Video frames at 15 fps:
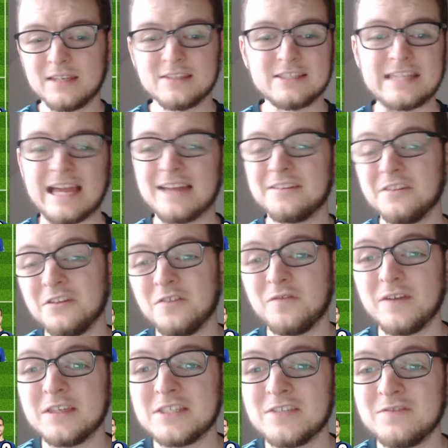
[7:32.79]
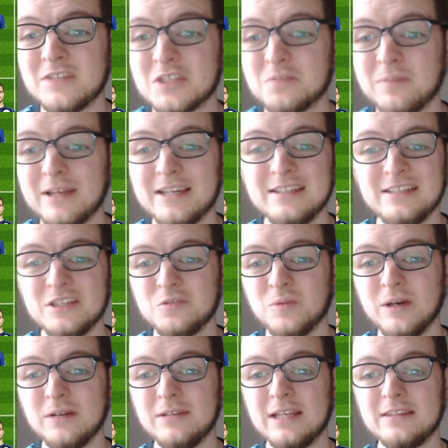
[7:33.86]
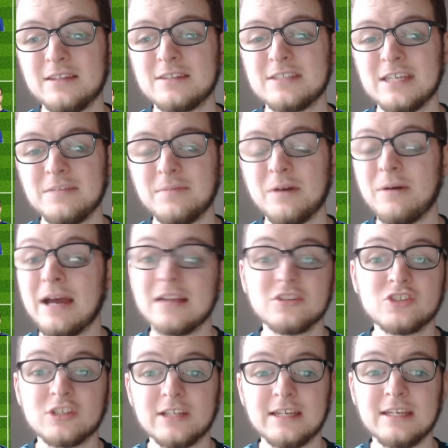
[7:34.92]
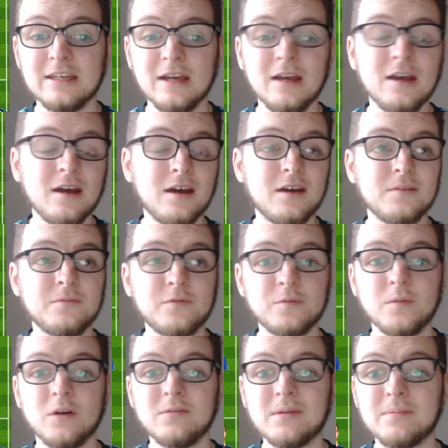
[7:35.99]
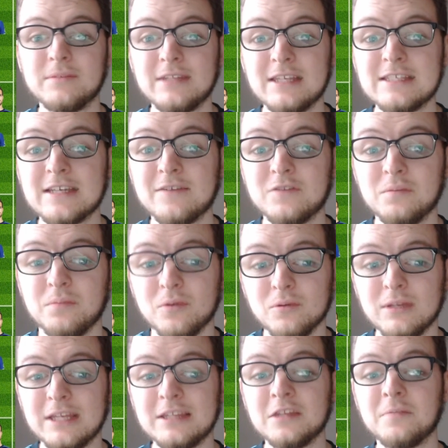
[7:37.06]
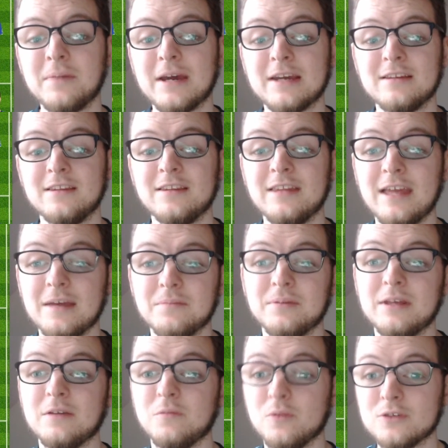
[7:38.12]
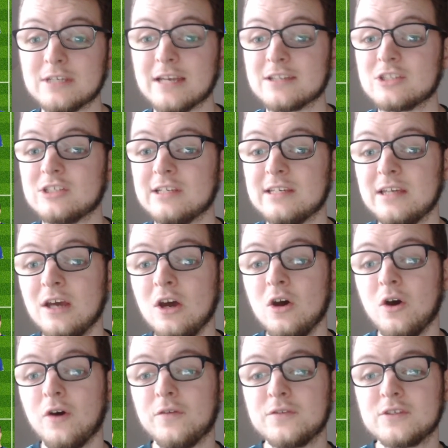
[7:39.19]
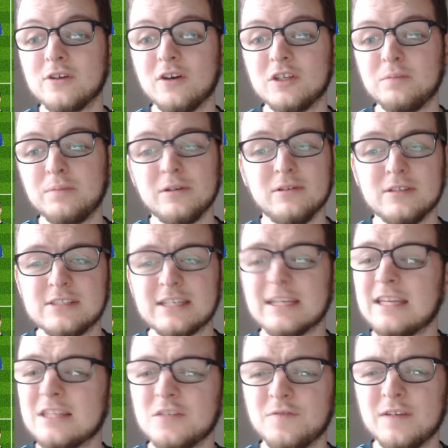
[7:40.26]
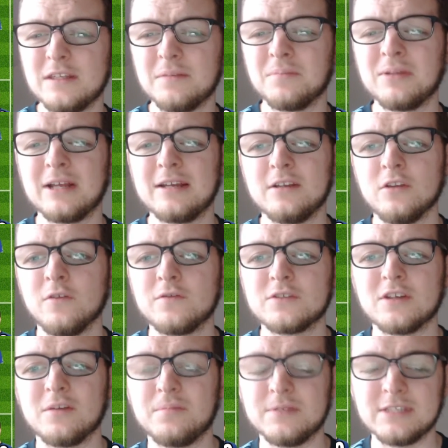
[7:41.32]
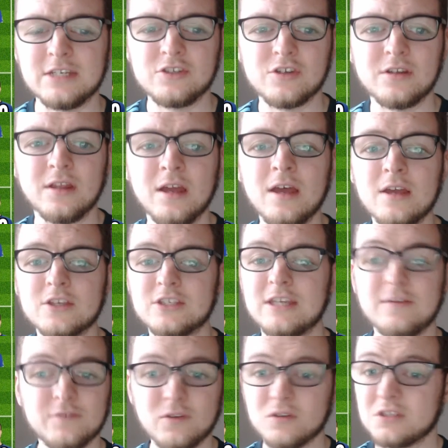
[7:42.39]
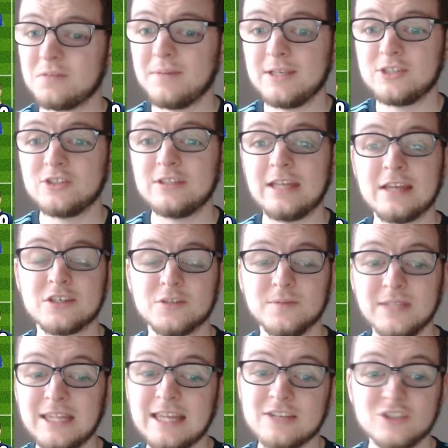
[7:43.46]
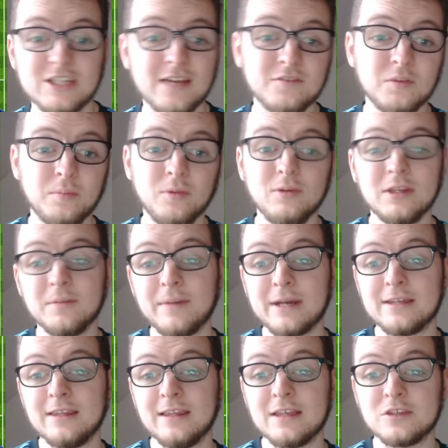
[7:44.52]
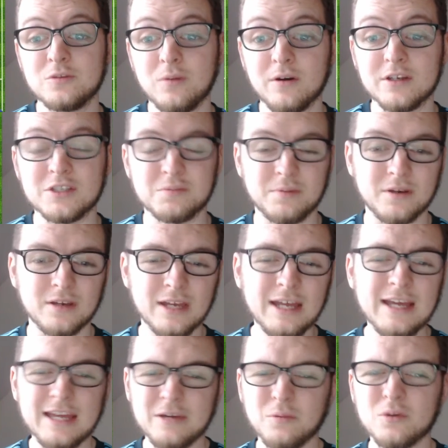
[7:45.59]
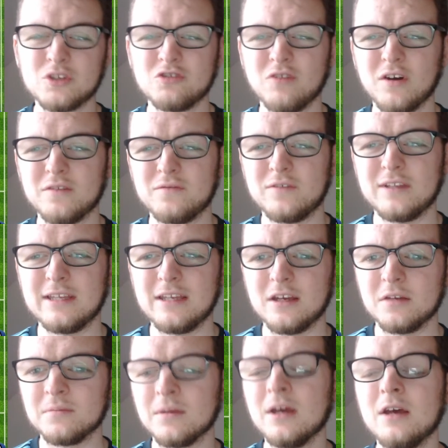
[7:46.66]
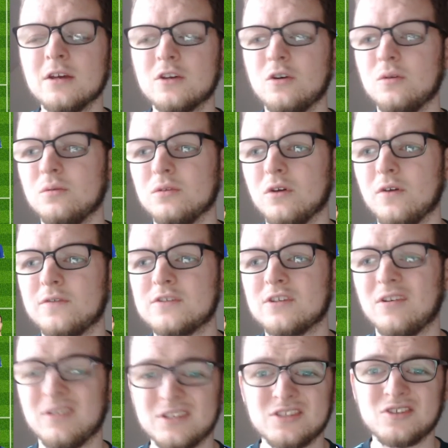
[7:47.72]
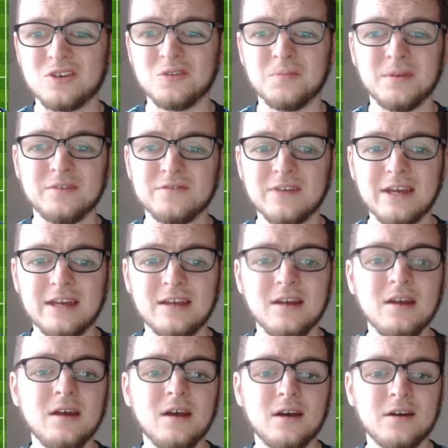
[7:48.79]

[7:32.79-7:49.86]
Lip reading: Standard defensive display, did well, led the team out. Actually, from what I remember, did have the ball in the back of the net, but it was actually offside. Pulisic and David playing in offside position. So yeah, I forgot to mention that. So we did actually have the ball in the back of the net twice, but it was rightfully called offsides, to be fair.